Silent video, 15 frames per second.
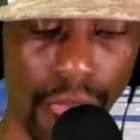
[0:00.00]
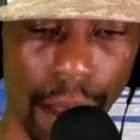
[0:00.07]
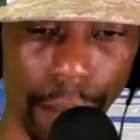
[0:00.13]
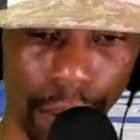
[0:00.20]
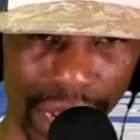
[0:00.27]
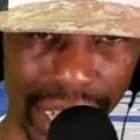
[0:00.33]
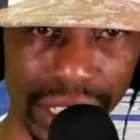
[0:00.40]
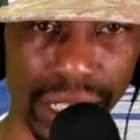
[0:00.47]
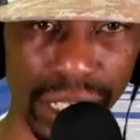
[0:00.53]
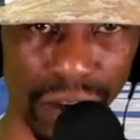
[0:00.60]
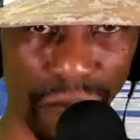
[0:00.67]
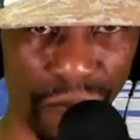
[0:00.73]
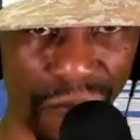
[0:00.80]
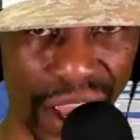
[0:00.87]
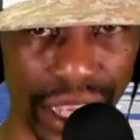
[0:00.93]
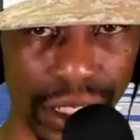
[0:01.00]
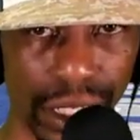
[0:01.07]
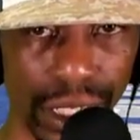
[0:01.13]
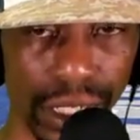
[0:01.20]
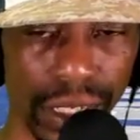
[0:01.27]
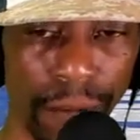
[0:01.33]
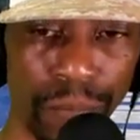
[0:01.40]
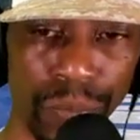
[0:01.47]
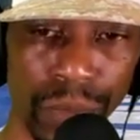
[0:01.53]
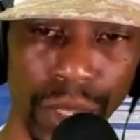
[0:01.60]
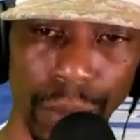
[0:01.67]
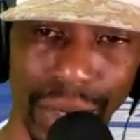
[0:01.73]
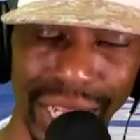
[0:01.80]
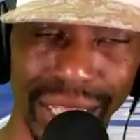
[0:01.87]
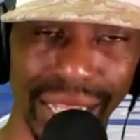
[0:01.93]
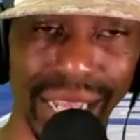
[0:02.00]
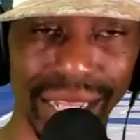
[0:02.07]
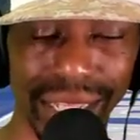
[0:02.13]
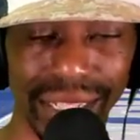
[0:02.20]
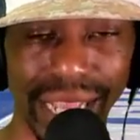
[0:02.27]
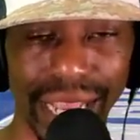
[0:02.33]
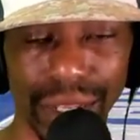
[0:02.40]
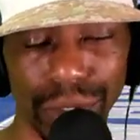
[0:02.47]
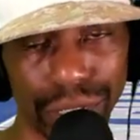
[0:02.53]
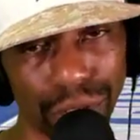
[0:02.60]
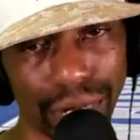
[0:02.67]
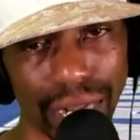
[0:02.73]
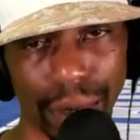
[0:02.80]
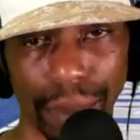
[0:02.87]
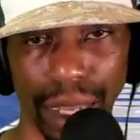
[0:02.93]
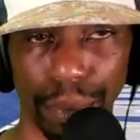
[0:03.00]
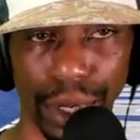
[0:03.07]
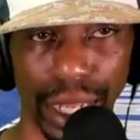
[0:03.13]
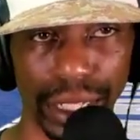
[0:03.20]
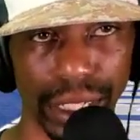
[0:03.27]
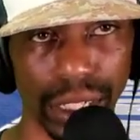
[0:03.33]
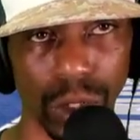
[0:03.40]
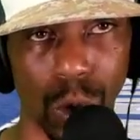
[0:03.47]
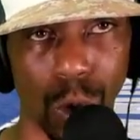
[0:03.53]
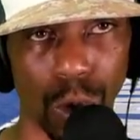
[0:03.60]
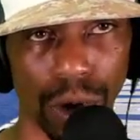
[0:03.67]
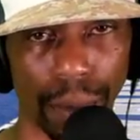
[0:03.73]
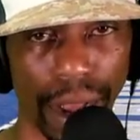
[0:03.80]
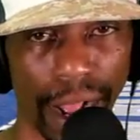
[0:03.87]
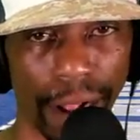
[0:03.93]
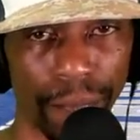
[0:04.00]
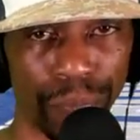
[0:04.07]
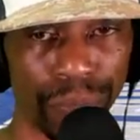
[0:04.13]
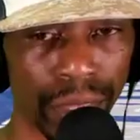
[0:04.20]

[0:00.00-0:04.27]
places and faces. But at the end of the day, you still got to make plays as a quarterback.